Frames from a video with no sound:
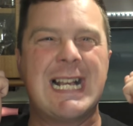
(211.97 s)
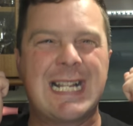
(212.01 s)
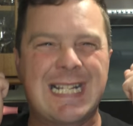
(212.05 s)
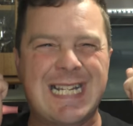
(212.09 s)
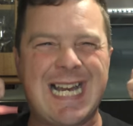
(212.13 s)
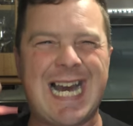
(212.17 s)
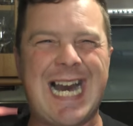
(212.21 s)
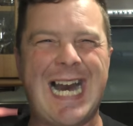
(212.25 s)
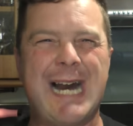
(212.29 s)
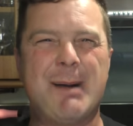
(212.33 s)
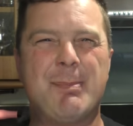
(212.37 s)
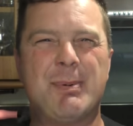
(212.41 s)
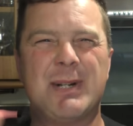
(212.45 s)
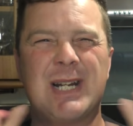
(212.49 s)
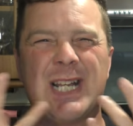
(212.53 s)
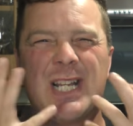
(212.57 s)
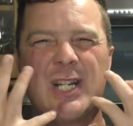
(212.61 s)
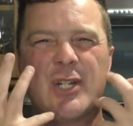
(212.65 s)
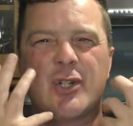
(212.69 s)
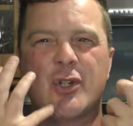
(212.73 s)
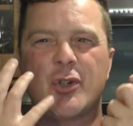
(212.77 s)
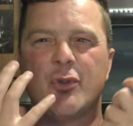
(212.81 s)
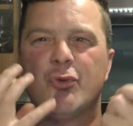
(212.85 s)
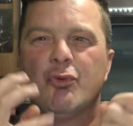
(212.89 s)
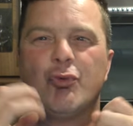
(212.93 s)

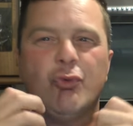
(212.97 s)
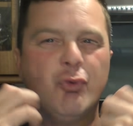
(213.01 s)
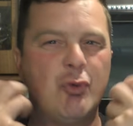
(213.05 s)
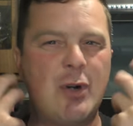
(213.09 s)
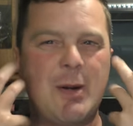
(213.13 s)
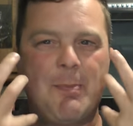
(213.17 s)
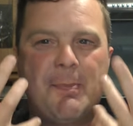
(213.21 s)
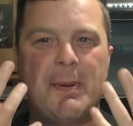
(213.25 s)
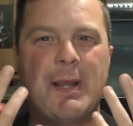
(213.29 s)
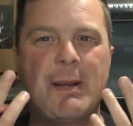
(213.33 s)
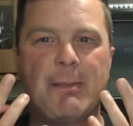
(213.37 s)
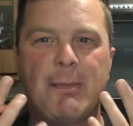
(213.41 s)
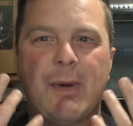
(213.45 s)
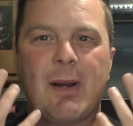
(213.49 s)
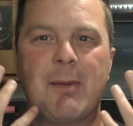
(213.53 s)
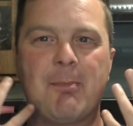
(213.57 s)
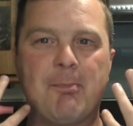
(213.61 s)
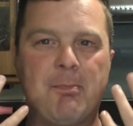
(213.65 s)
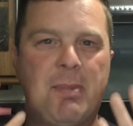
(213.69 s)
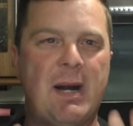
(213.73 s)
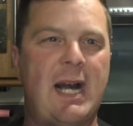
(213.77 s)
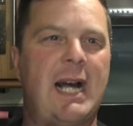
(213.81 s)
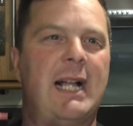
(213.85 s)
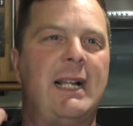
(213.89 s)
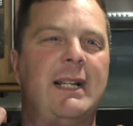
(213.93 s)
Carbonation ripping my
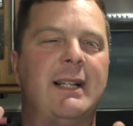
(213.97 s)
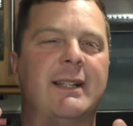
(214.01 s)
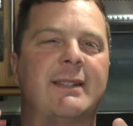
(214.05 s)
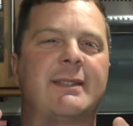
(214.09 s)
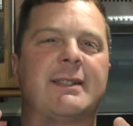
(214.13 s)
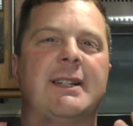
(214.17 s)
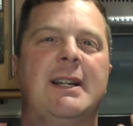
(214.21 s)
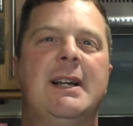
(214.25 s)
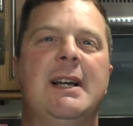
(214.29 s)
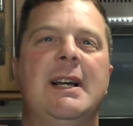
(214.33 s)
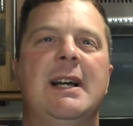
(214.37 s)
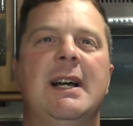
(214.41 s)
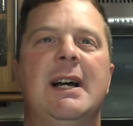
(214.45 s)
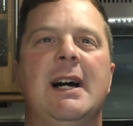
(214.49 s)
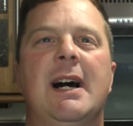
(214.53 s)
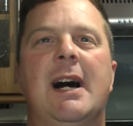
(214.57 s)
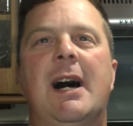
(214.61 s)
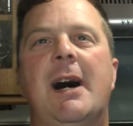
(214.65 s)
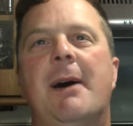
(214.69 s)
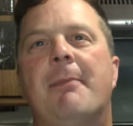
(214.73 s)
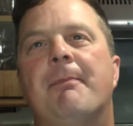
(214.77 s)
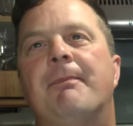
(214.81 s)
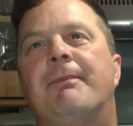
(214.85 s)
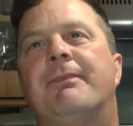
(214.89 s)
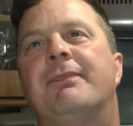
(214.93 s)
palate.
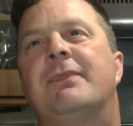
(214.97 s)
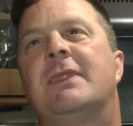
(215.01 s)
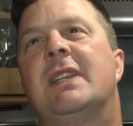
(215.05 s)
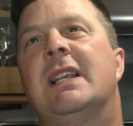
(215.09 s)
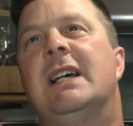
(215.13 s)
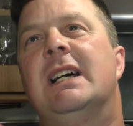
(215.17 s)
Um,